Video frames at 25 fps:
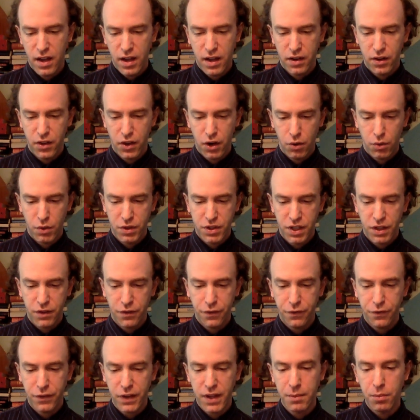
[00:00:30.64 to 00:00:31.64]
And there was a
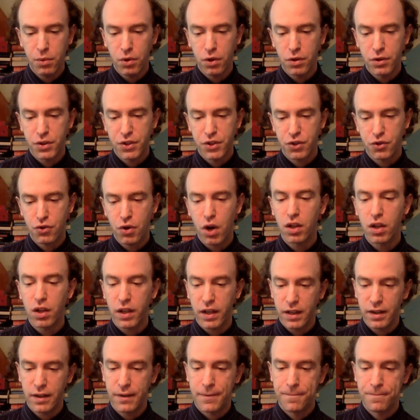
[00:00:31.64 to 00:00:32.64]
feeble
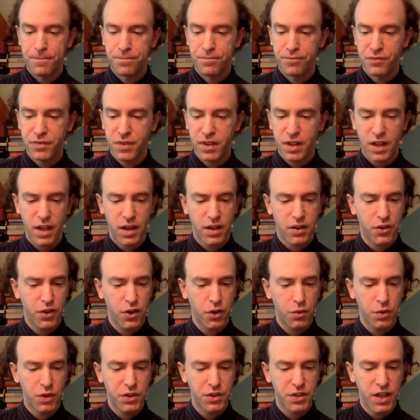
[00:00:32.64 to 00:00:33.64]
struggling, and
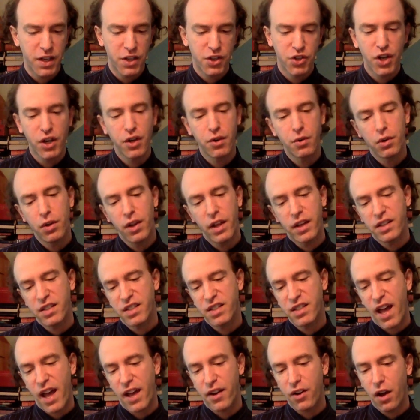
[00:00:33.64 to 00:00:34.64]
there was a general and
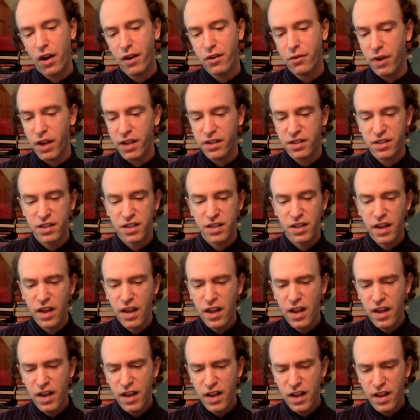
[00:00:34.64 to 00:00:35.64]
sad unrest,
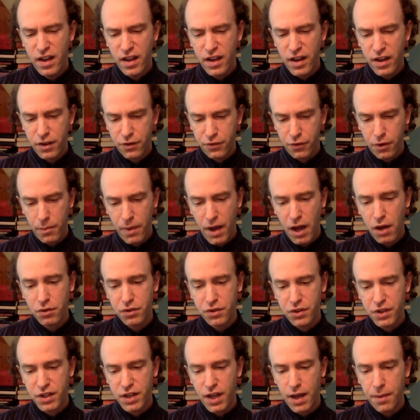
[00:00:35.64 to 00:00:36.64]
and from
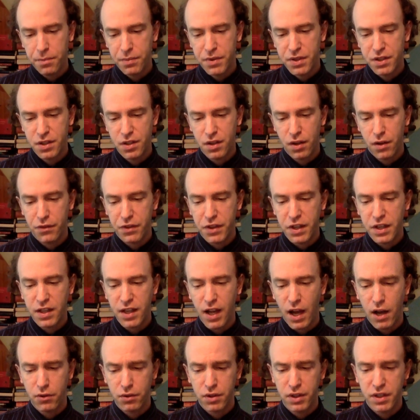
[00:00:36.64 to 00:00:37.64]
out the depths of the
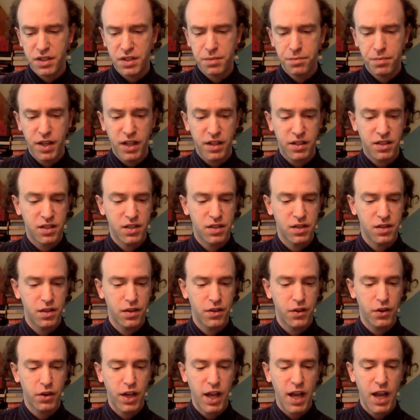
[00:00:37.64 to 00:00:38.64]
countless pits
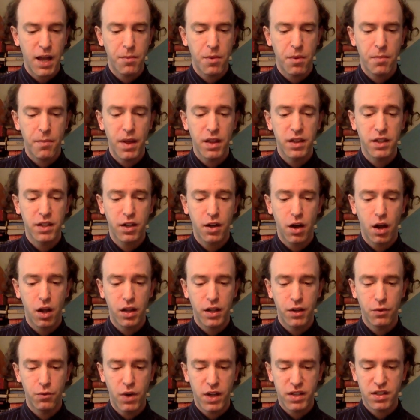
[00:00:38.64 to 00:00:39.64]
there came a
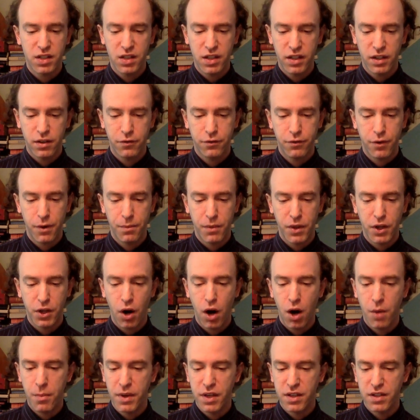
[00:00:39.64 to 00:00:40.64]
melancholy rustling from the
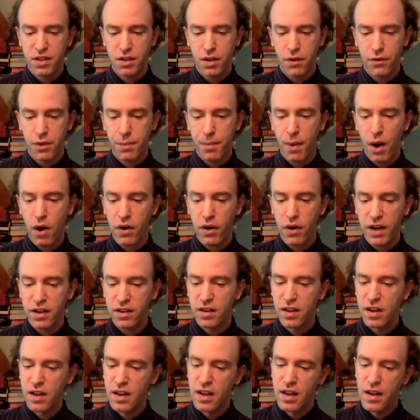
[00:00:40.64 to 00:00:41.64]
garments of the buried,